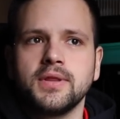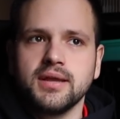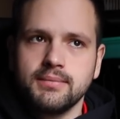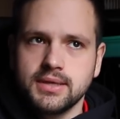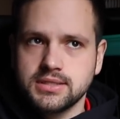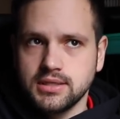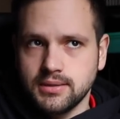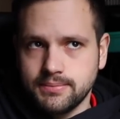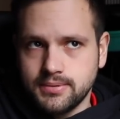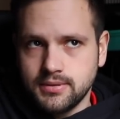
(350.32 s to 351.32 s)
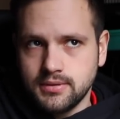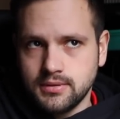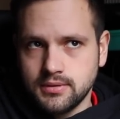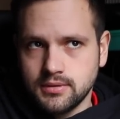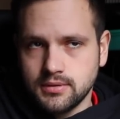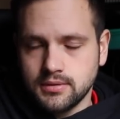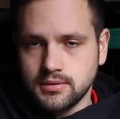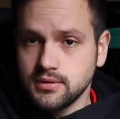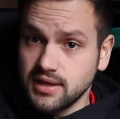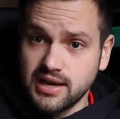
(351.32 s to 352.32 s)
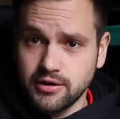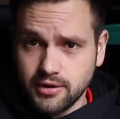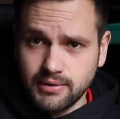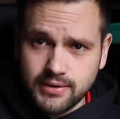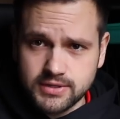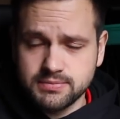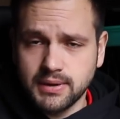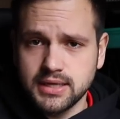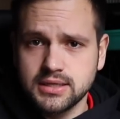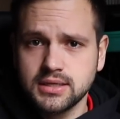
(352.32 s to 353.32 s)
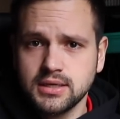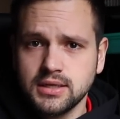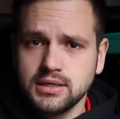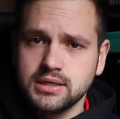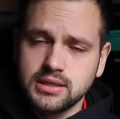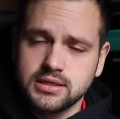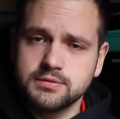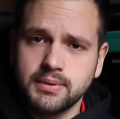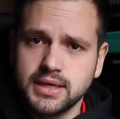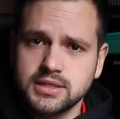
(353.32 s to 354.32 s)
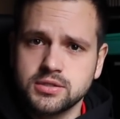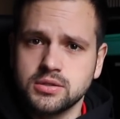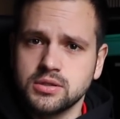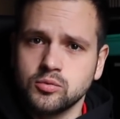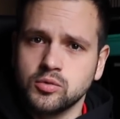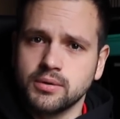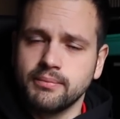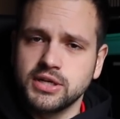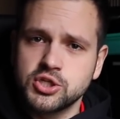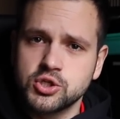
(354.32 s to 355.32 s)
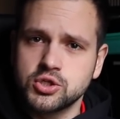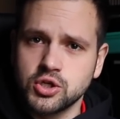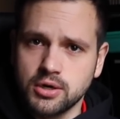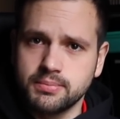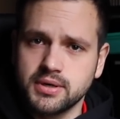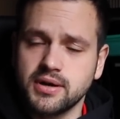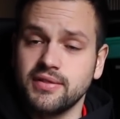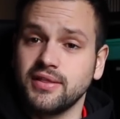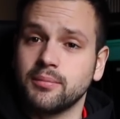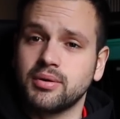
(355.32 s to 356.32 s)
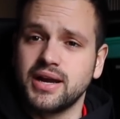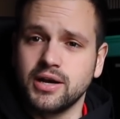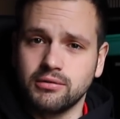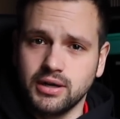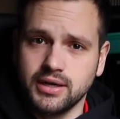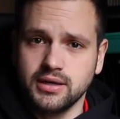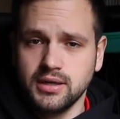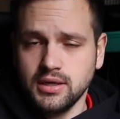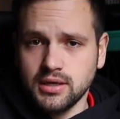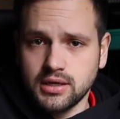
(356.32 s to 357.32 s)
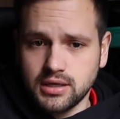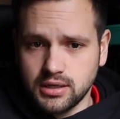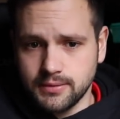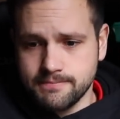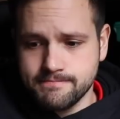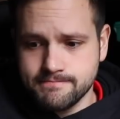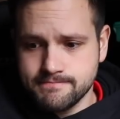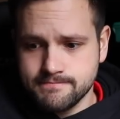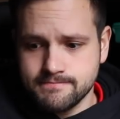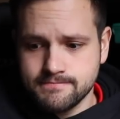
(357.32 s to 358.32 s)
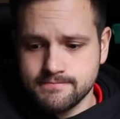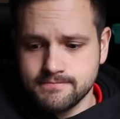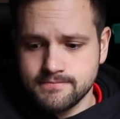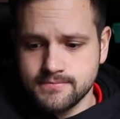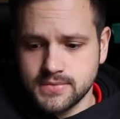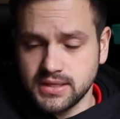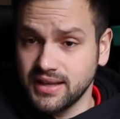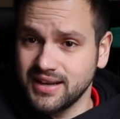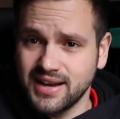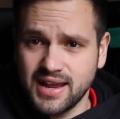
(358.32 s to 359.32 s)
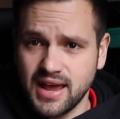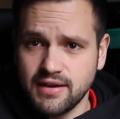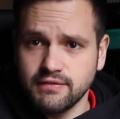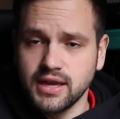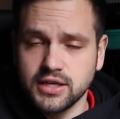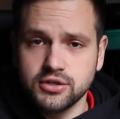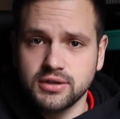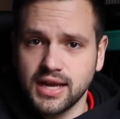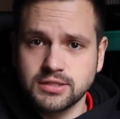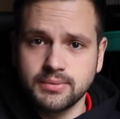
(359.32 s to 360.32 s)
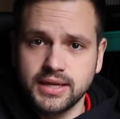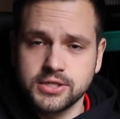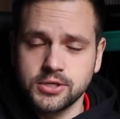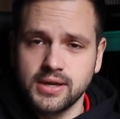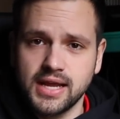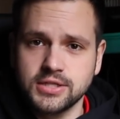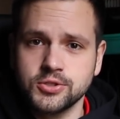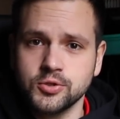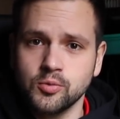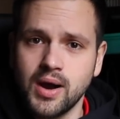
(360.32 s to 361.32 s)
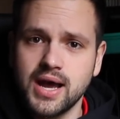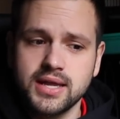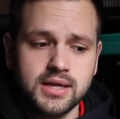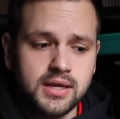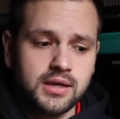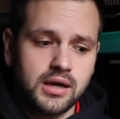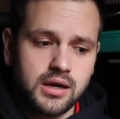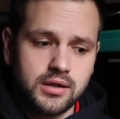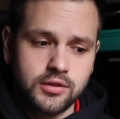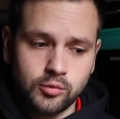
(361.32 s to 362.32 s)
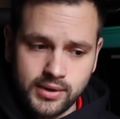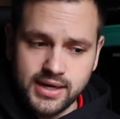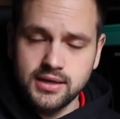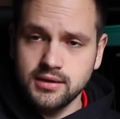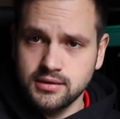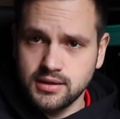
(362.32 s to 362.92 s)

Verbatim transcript: they had messed up the area around the spike, and then the spikes were much sharper than the prior run. Um, and they didn't have a good explanation as to why. Uh, the ring,